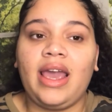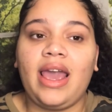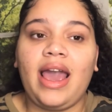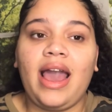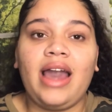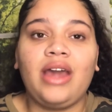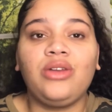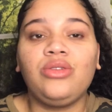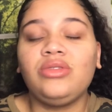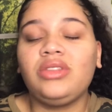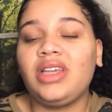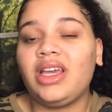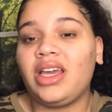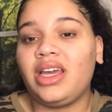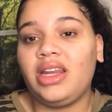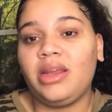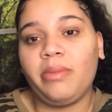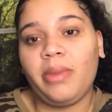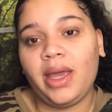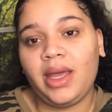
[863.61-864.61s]
I don't take
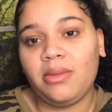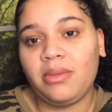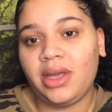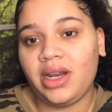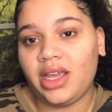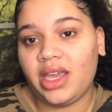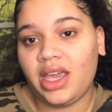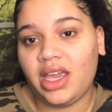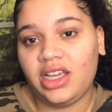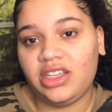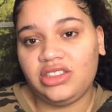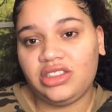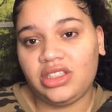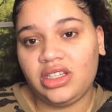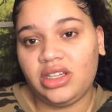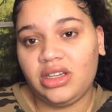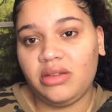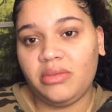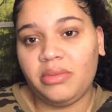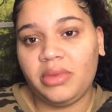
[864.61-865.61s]
any pain
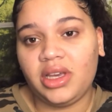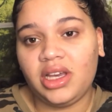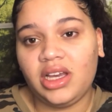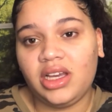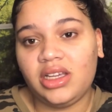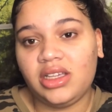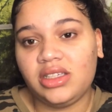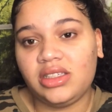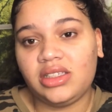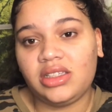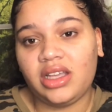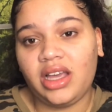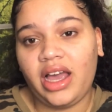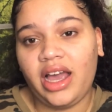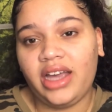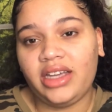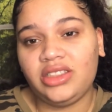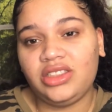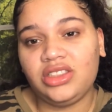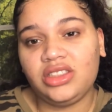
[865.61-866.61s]
medication because
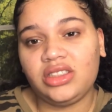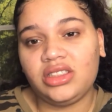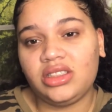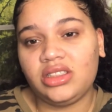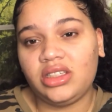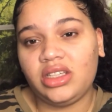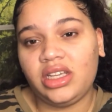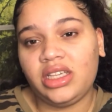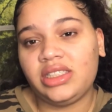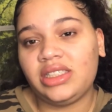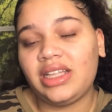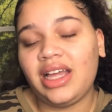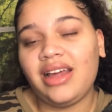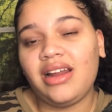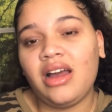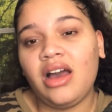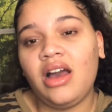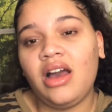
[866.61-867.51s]
it's not